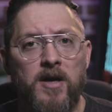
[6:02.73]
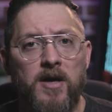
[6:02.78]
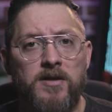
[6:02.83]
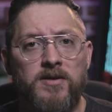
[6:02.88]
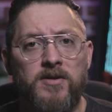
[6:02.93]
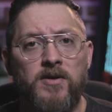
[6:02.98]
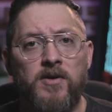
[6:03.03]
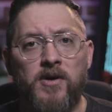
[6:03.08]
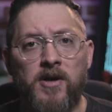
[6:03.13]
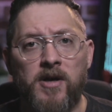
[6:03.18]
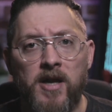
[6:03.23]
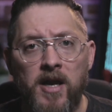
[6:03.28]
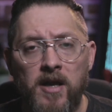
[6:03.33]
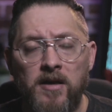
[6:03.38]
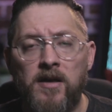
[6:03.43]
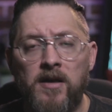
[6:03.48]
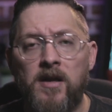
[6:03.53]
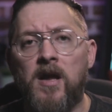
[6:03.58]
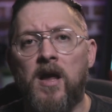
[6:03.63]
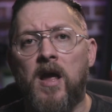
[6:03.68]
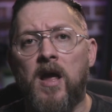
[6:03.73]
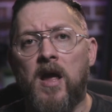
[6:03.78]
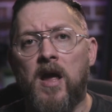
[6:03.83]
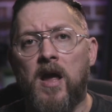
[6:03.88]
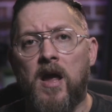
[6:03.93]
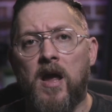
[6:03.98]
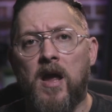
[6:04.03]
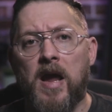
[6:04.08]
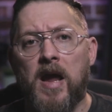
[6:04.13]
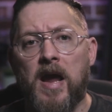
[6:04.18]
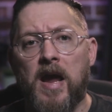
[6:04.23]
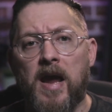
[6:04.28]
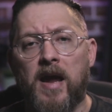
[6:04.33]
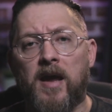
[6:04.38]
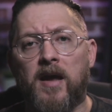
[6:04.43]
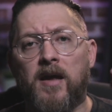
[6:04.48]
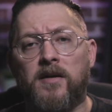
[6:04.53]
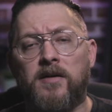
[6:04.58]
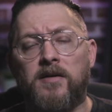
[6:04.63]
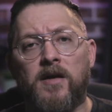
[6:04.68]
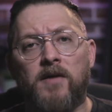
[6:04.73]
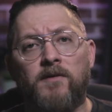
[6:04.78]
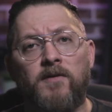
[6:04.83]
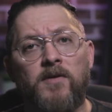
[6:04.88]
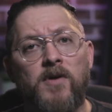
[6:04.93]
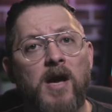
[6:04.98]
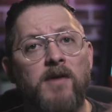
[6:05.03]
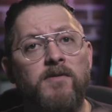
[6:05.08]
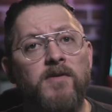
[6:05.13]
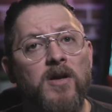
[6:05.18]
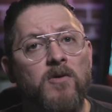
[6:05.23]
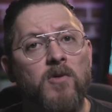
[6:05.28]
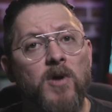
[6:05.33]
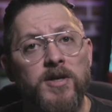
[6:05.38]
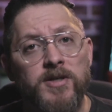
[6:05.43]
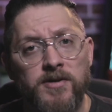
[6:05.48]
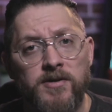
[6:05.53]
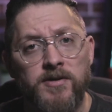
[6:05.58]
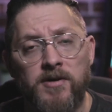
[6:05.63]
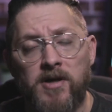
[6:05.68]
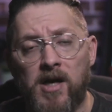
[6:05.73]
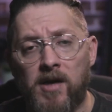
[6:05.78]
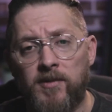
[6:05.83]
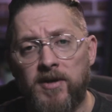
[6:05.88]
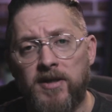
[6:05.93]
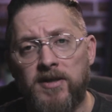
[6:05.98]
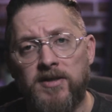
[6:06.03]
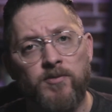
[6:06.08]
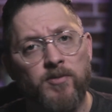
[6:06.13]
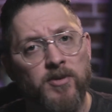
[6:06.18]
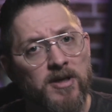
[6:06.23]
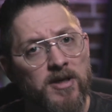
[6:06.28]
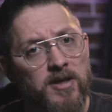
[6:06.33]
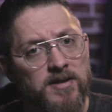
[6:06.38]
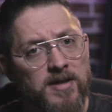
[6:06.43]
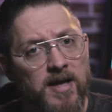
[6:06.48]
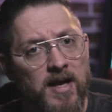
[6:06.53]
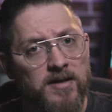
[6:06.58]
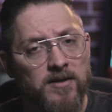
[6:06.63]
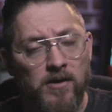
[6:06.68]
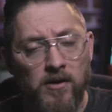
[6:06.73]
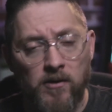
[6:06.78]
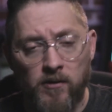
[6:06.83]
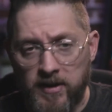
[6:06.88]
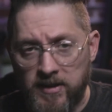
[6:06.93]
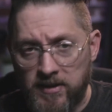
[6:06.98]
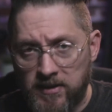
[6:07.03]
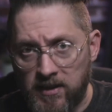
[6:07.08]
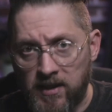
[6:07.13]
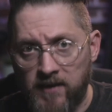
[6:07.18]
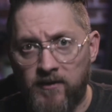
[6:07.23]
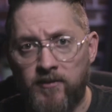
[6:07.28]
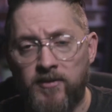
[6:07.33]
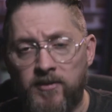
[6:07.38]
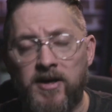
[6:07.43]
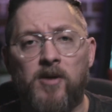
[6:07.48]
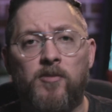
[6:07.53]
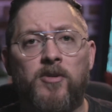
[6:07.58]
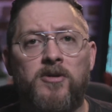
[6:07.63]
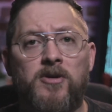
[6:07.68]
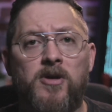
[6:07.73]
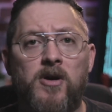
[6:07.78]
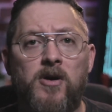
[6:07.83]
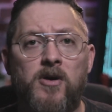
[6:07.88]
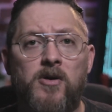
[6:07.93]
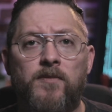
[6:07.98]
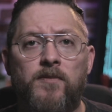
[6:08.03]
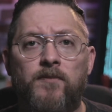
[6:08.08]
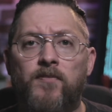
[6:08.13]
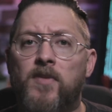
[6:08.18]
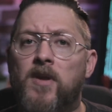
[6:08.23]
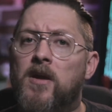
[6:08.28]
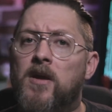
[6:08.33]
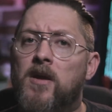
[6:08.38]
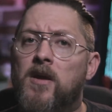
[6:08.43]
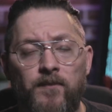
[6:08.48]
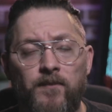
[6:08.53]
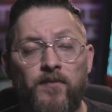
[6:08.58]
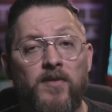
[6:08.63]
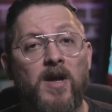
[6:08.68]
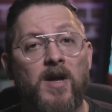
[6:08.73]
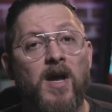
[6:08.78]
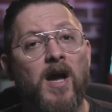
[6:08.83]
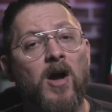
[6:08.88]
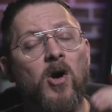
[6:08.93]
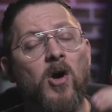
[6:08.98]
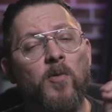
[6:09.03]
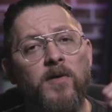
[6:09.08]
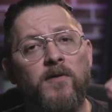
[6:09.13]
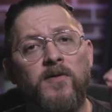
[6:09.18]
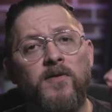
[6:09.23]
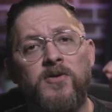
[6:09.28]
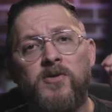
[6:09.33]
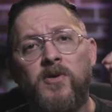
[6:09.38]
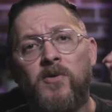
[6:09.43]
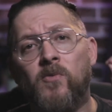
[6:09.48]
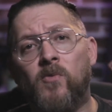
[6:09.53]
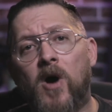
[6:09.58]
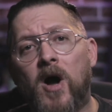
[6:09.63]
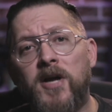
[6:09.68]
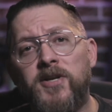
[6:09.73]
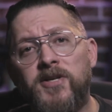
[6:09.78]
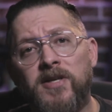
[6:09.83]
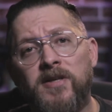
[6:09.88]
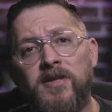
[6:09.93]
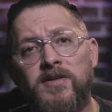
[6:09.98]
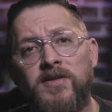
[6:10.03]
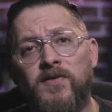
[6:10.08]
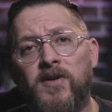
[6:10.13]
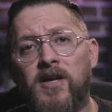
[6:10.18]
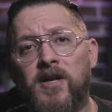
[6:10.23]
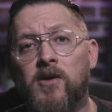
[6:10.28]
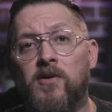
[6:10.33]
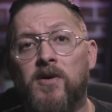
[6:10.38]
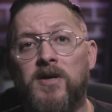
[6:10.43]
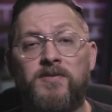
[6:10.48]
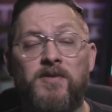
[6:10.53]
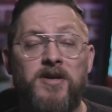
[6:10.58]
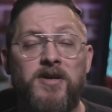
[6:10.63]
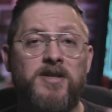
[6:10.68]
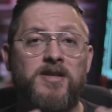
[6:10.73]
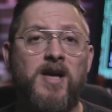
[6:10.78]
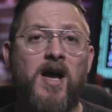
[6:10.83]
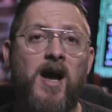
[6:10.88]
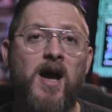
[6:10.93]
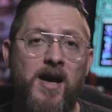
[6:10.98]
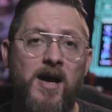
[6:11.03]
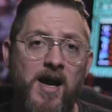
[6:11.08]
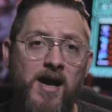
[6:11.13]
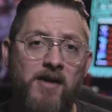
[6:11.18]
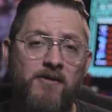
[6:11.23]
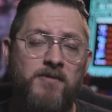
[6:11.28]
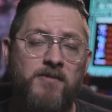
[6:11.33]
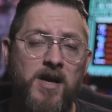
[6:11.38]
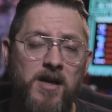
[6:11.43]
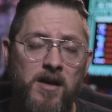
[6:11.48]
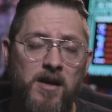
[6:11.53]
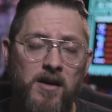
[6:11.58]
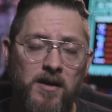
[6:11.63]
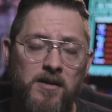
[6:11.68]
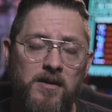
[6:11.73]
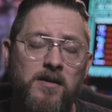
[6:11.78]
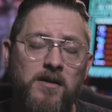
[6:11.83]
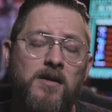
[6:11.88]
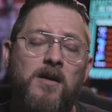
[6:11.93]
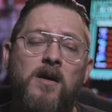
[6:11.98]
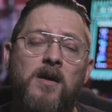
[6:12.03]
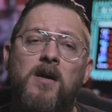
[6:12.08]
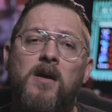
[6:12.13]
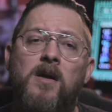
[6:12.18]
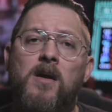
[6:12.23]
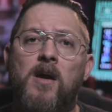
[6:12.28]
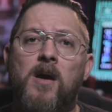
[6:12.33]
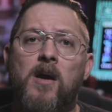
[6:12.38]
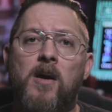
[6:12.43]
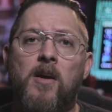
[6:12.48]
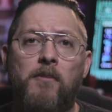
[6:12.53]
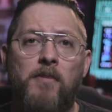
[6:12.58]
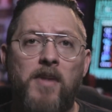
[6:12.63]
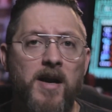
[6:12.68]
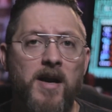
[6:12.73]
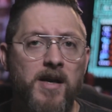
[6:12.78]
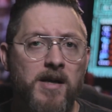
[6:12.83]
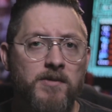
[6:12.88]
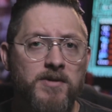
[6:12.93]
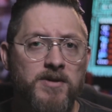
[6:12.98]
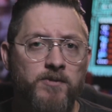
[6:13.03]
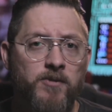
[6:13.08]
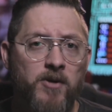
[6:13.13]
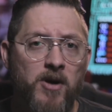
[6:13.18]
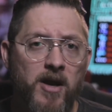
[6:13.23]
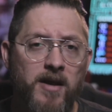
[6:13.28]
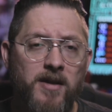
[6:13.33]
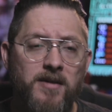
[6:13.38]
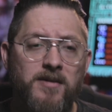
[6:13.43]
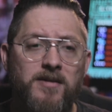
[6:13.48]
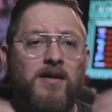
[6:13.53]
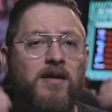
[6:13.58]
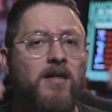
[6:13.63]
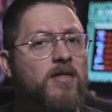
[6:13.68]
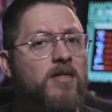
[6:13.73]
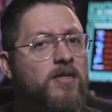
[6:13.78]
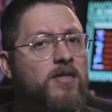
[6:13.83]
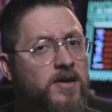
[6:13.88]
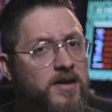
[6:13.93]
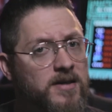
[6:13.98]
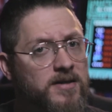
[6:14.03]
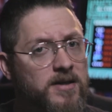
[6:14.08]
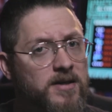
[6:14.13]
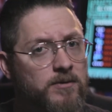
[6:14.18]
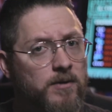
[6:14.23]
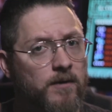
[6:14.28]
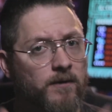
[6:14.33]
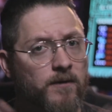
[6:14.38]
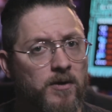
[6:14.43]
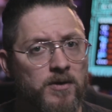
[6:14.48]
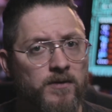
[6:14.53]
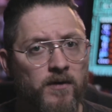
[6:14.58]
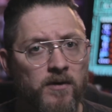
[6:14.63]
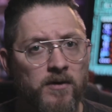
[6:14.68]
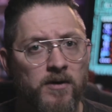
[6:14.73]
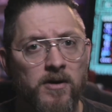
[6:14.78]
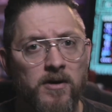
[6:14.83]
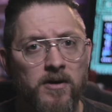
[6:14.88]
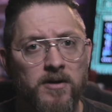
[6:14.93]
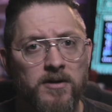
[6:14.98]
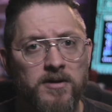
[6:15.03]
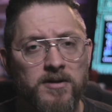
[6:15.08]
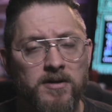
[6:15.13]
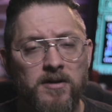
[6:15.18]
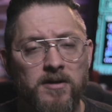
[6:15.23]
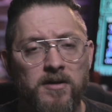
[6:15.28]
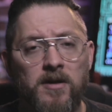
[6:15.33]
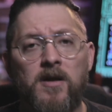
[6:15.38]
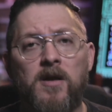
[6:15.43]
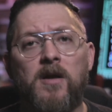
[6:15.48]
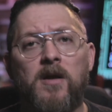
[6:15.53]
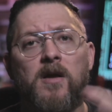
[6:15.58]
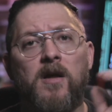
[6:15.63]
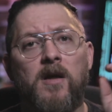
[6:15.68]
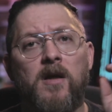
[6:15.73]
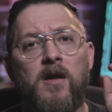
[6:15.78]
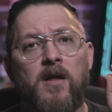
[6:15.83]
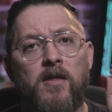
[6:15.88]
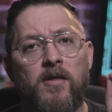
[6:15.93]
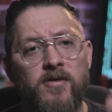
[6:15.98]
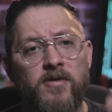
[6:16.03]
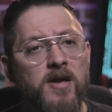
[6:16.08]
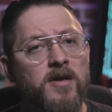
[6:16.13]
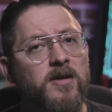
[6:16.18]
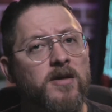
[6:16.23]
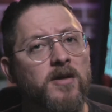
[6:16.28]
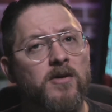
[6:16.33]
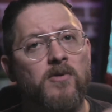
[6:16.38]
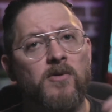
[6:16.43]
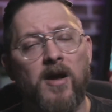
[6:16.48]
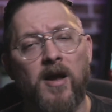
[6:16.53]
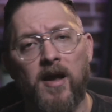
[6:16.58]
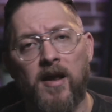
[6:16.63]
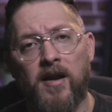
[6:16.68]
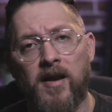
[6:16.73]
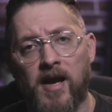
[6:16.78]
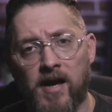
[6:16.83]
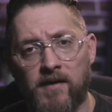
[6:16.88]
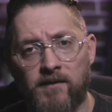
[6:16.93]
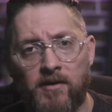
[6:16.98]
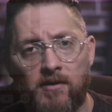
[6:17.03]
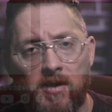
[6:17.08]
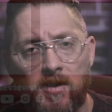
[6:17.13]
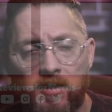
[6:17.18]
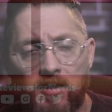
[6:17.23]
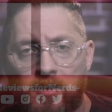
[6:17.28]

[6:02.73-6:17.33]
tuning in. And if you have any questions or comments, please, as always, leave them down below. I hope you've enjoyed watching this video as much as I have making it. My name is Bryant. This is Reviews for Nerds. Thank you, and have a great